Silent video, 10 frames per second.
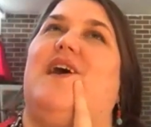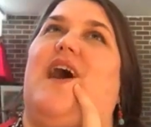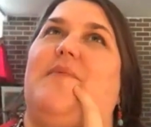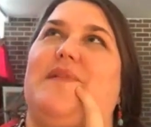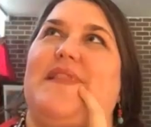
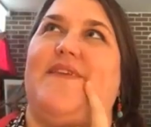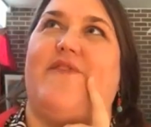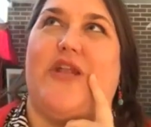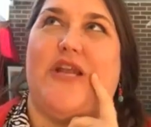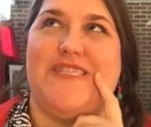I believe,
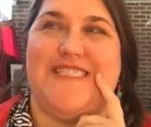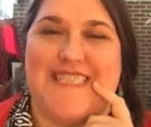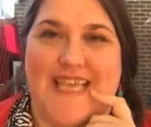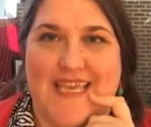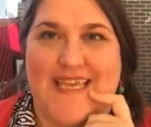on our
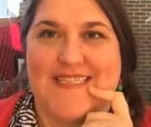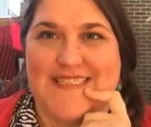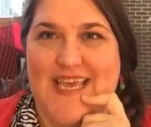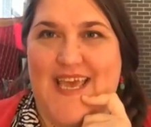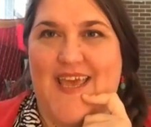second
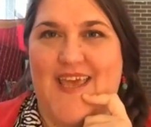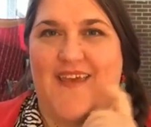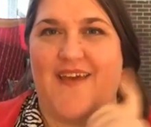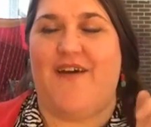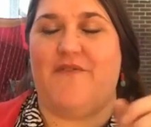
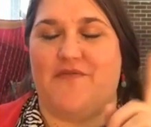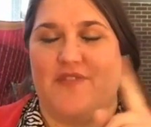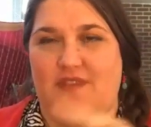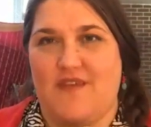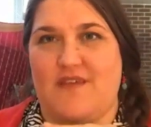day of
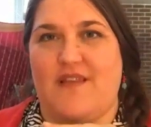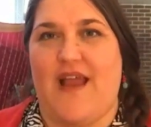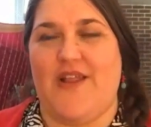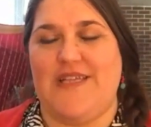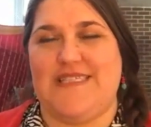the
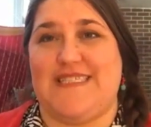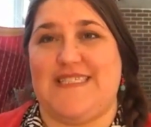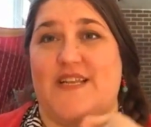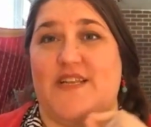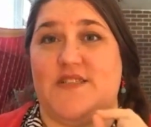Ireland's
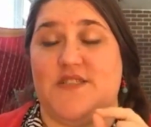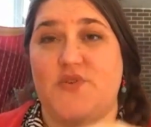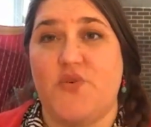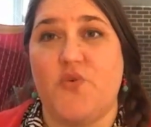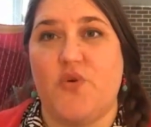Ascendants
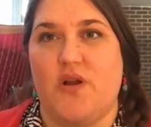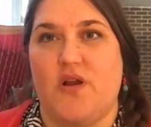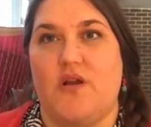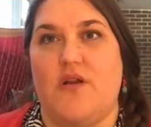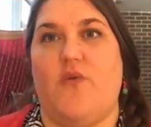
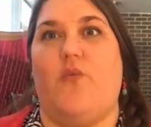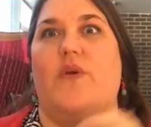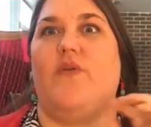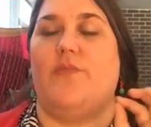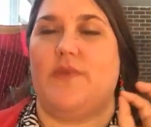tour,
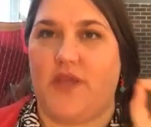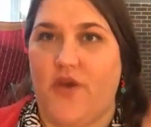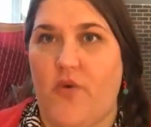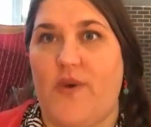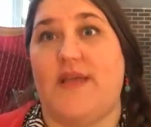we'll be
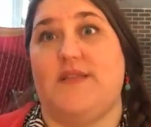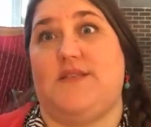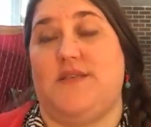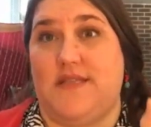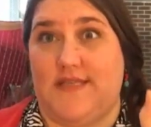going
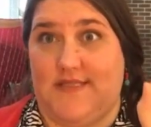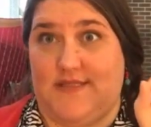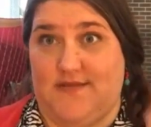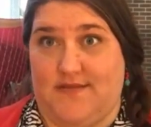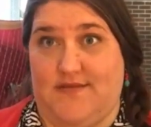to
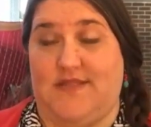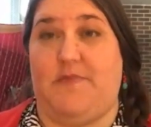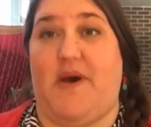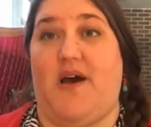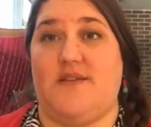this
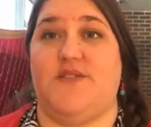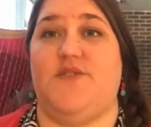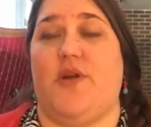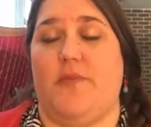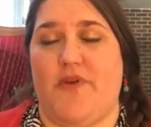spot,
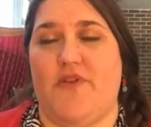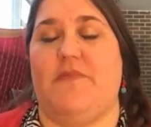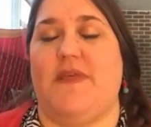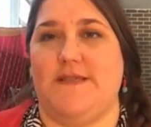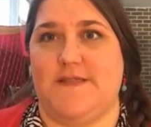to her
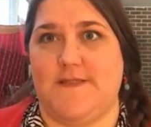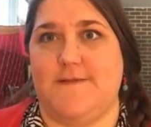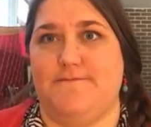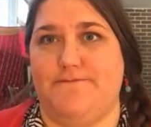birthplace.